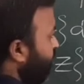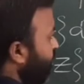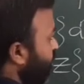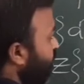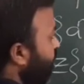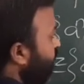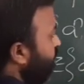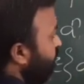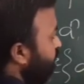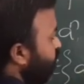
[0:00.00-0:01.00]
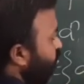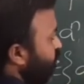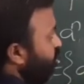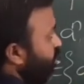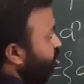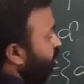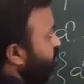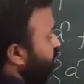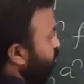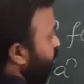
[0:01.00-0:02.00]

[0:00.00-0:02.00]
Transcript: here equal to f of z by